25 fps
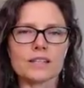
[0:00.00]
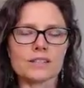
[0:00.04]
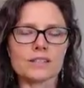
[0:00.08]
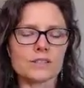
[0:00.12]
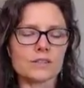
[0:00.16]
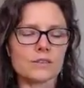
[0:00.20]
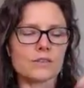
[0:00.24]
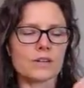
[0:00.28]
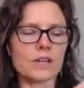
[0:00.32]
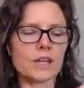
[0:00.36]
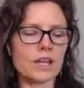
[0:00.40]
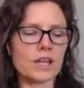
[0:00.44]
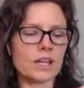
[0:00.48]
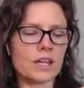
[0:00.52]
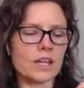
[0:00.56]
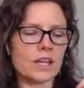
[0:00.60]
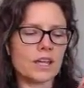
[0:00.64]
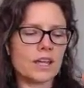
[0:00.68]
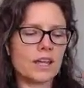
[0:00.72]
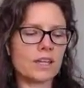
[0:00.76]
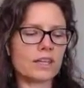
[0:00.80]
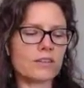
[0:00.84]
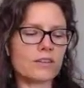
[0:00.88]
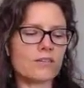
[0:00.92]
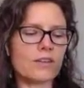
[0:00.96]
So
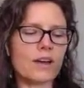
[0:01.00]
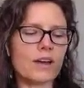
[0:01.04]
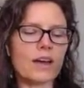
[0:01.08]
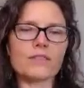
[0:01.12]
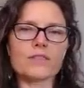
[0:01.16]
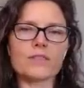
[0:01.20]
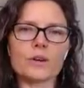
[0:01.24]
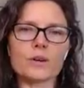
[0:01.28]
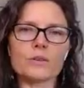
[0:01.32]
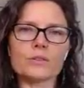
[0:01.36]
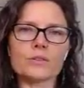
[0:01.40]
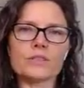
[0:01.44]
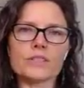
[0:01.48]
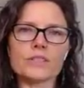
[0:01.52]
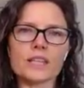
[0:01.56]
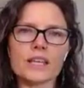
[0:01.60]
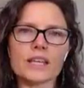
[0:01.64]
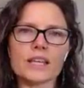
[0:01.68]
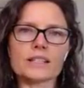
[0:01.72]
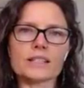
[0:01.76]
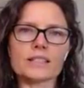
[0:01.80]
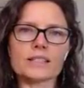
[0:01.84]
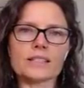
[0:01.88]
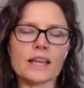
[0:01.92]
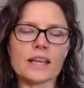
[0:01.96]
you've got those
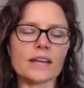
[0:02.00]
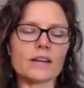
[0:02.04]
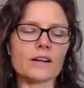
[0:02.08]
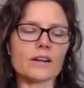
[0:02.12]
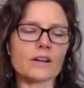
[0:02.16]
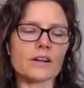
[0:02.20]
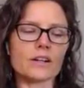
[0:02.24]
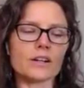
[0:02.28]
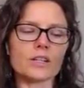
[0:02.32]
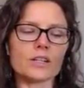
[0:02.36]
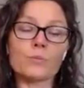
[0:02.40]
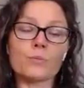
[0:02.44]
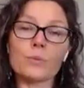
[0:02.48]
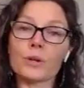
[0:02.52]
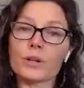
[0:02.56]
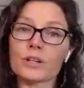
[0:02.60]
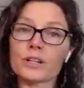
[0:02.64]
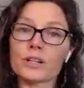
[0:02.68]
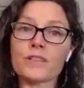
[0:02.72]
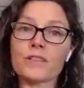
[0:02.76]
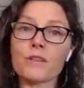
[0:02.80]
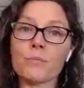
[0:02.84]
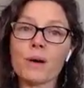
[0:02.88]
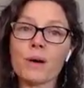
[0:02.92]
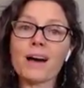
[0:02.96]
things that are, you put
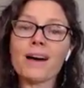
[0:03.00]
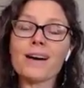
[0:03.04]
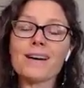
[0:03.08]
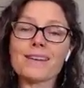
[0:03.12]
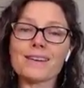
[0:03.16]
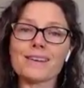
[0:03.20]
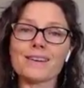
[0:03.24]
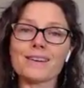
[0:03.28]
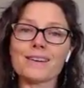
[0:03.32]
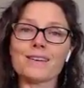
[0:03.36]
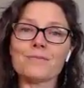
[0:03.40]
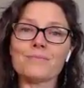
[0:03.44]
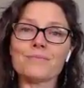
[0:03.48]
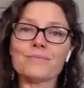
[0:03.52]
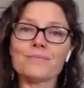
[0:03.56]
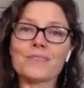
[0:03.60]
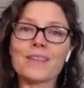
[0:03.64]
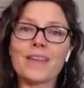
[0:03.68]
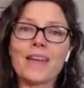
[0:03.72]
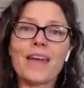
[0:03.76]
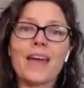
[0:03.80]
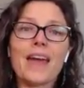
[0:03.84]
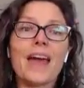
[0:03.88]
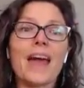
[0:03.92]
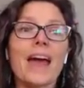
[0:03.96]
on the bottom,
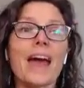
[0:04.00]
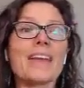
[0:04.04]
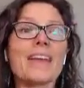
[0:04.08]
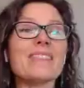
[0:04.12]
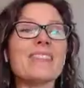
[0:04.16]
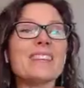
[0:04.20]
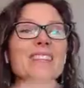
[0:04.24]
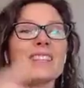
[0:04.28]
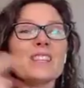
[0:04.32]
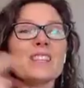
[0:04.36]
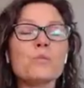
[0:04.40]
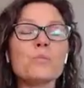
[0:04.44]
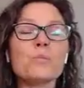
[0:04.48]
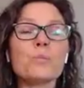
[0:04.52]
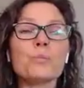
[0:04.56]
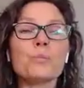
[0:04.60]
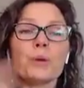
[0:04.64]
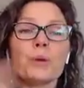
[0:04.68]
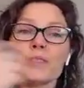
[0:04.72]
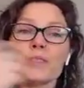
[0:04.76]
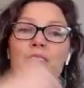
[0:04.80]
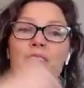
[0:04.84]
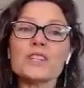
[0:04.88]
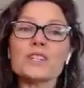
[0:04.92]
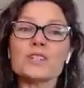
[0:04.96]
and then you
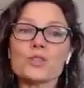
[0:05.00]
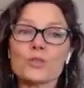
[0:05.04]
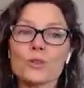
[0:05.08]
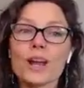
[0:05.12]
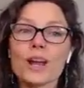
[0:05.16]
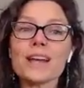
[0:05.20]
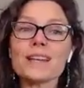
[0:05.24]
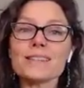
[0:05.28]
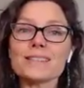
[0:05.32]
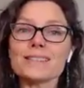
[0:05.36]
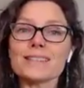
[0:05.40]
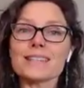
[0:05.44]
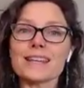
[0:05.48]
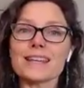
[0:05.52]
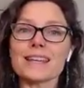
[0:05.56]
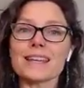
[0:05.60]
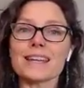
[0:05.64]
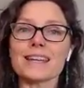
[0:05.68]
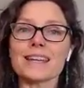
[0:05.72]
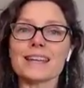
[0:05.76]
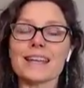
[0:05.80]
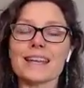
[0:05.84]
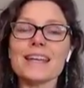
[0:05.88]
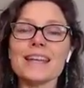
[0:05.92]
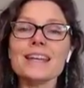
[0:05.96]
put the
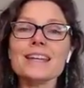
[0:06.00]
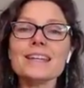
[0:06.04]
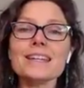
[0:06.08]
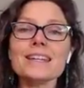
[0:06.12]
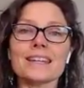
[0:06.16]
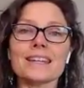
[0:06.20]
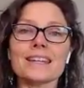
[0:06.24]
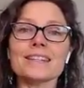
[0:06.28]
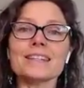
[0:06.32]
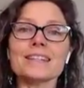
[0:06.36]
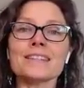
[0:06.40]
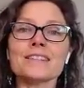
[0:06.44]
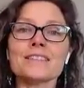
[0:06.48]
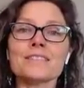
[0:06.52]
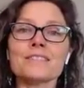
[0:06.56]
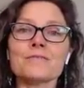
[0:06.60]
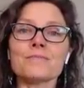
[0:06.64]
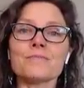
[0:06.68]
dressing in,